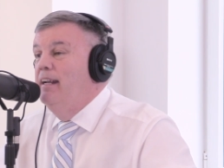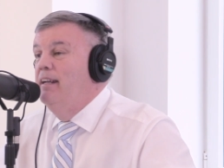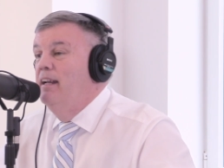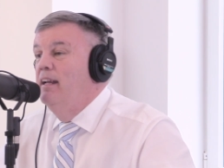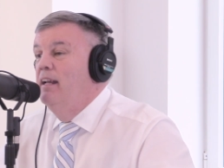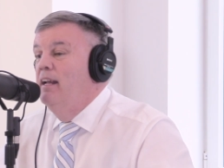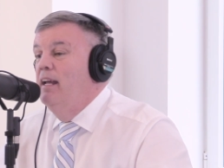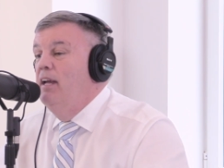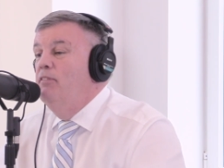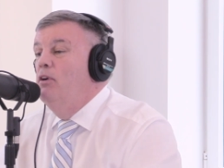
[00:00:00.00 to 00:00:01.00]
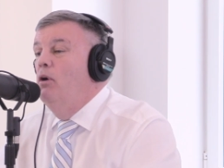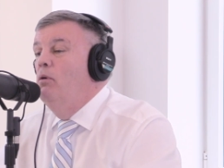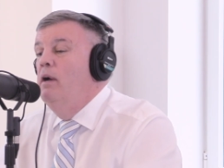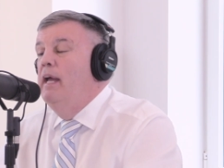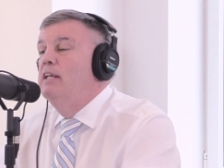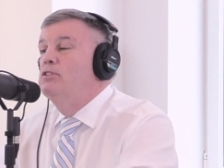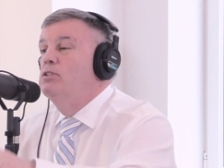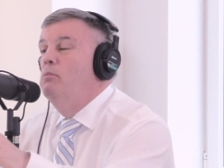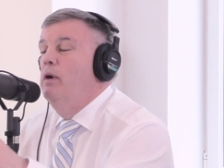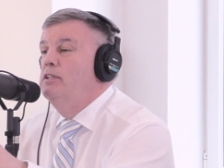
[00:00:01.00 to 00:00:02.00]
it. Even though in
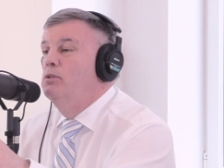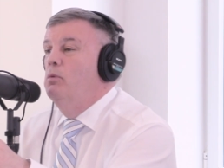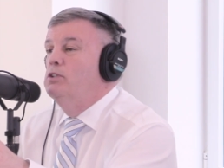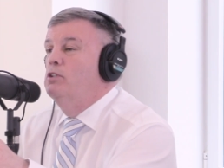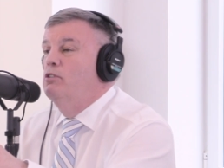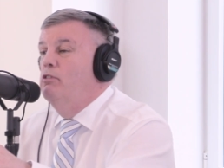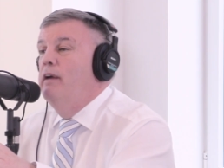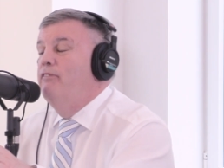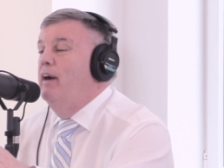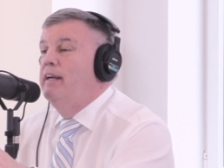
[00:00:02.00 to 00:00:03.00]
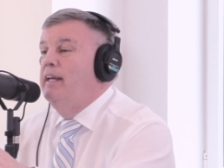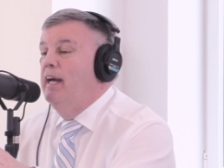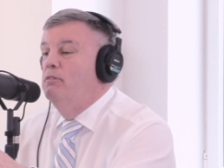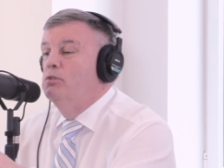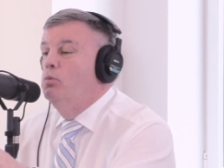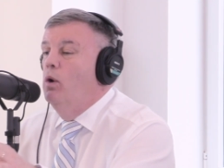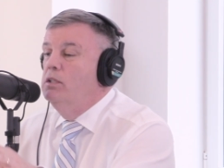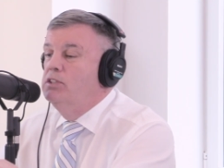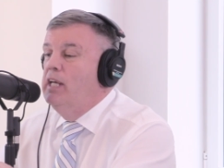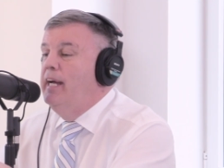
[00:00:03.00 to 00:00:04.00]
some ways it wasn't a great fight. Again, it was
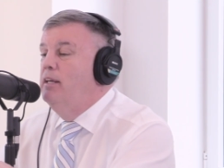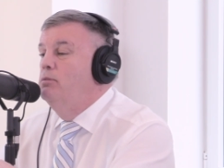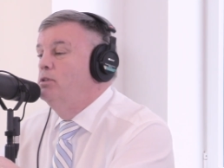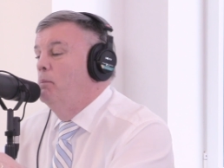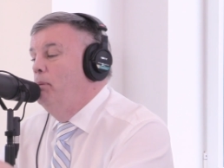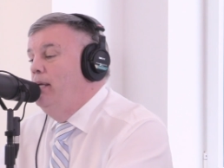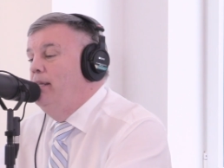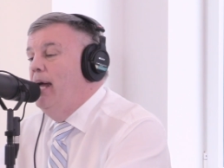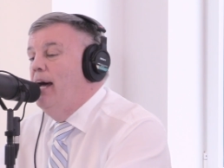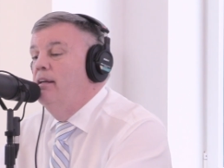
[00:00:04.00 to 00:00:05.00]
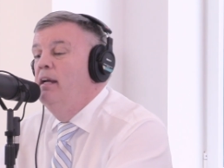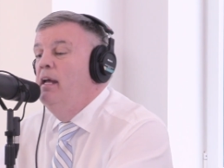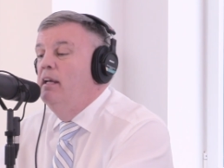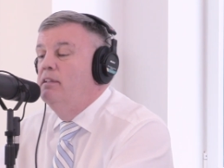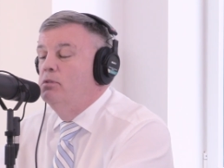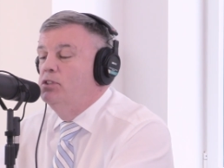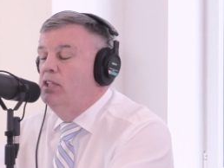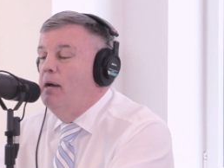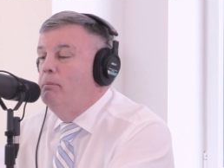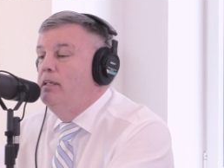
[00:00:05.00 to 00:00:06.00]
one-sided. It was a beatdown. There was
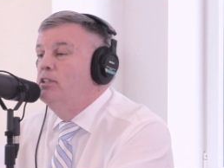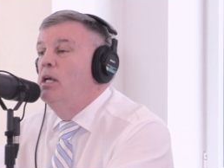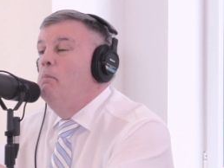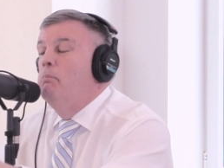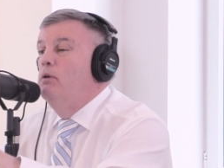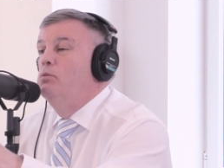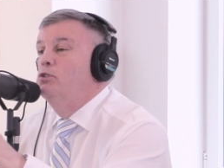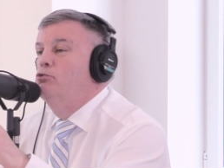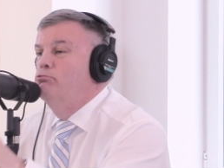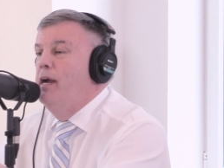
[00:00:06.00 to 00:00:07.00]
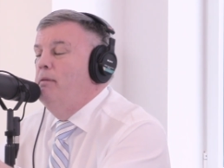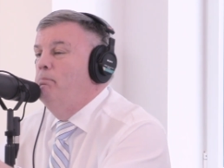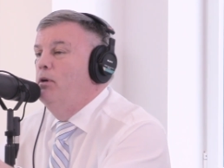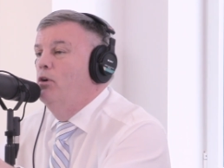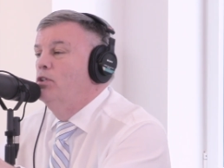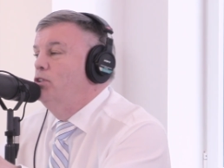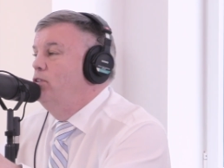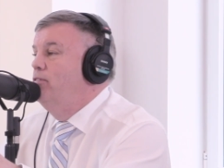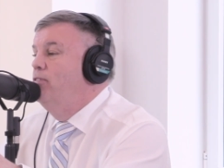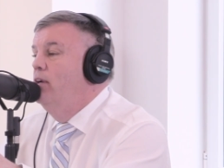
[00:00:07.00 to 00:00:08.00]
sloppiness. But it was great
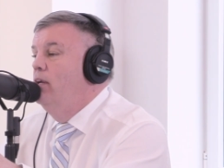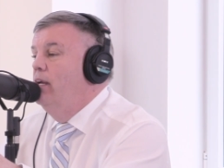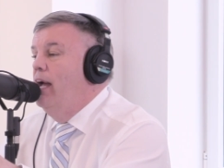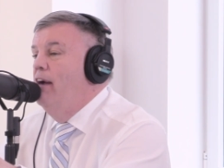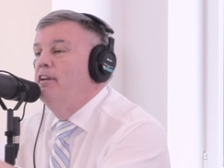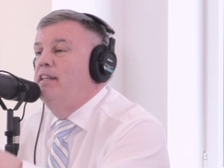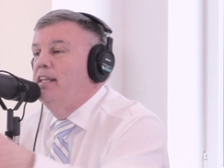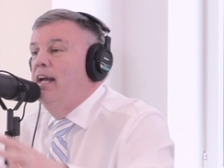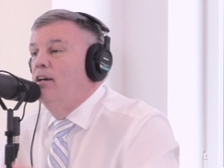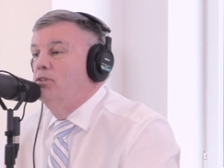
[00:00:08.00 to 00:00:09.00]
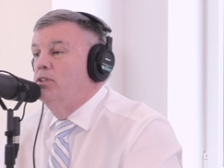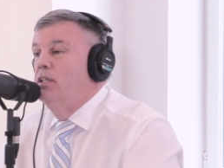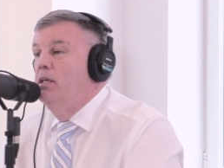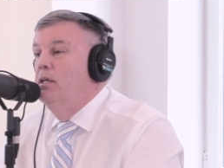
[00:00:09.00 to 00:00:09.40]
because of everything else.